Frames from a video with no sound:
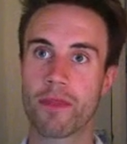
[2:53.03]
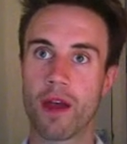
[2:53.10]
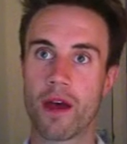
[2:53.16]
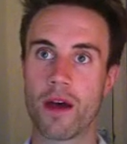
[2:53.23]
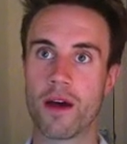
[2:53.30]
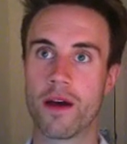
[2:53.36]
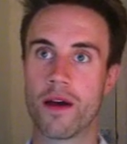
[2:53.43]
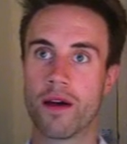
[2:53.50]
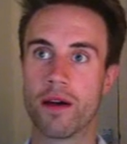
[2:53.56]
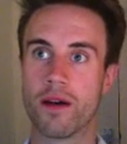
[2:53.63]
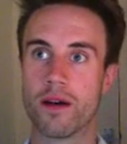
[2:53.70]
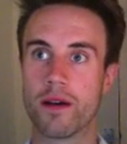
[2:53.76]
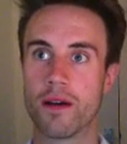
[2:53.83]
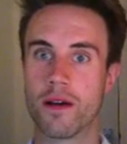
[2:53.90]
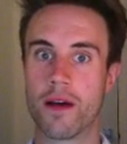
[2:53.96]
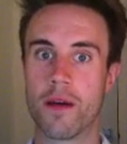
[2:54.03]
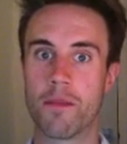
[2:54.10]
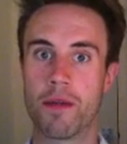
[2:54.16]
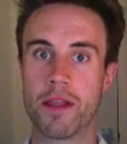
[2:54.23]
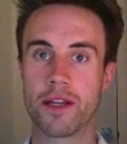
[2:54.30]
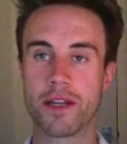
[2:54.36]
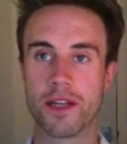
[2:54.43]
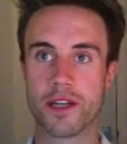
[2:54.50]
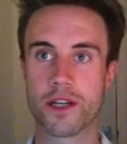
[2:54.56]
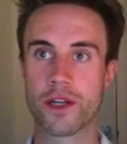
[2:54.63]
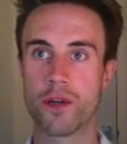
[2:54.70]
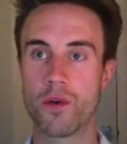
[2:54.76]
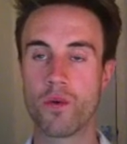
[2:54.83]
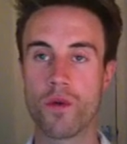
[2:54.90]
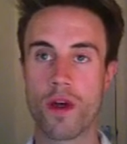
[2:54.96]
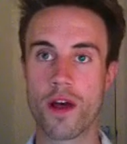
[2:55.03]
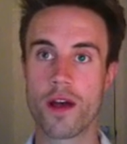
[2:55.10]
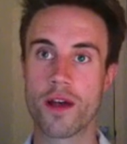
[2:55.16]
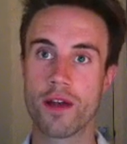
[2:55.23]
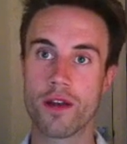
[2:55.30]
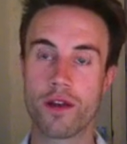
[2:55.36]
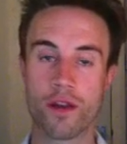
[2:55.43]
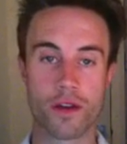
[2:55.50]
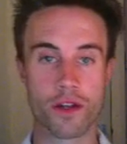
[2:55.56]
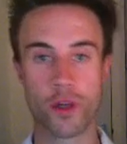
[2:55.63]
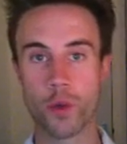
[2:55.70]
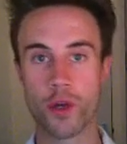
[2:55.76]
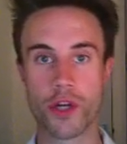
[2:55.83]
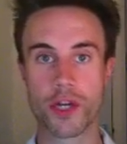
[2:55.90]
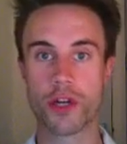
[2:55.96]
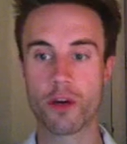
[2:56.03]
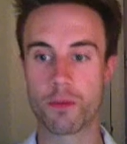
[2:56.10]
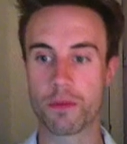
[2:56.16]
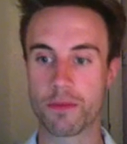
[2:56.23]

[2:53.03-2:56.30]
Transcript: uh, ability to switch it up.